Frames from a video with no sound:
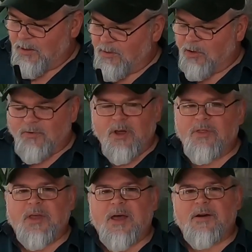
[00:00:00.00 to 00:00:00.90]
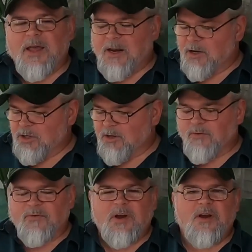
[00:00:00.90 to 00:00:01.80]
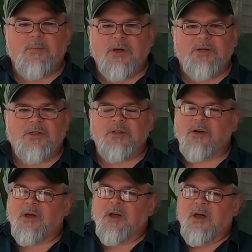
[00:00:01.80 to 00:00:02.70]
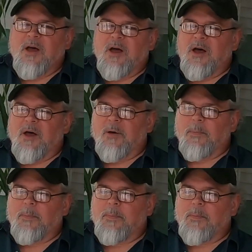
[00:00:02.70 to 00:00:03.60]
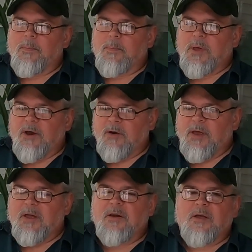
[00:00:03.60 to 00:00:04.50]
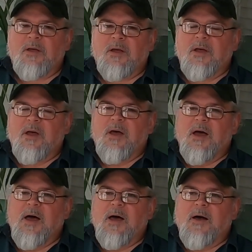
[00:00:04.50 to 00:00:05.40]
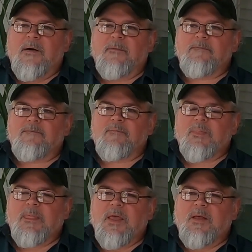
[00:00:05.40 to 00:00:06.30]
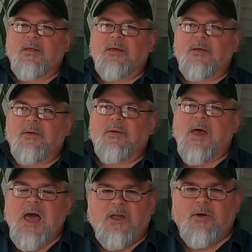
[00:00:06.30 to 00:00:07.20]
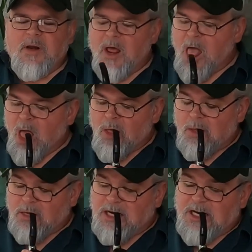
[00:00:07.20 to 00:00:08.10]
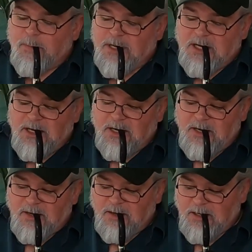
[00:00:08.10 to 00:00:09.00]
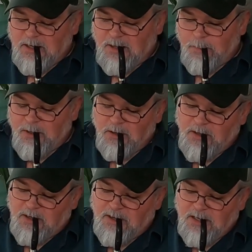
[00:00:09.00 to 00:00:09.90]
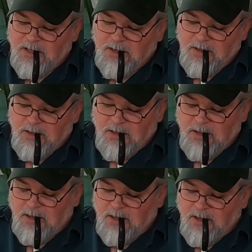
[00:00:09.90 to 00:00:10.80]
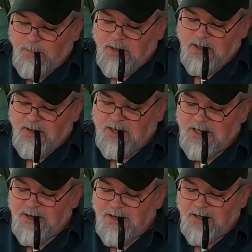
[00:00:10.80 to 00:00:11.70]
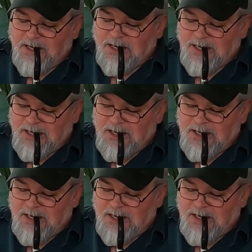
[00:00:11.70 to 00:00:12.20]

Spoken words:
There's nothing outlandish. It's very much uh, period uh, accurate, and that's because let's see, because Carolyn Todd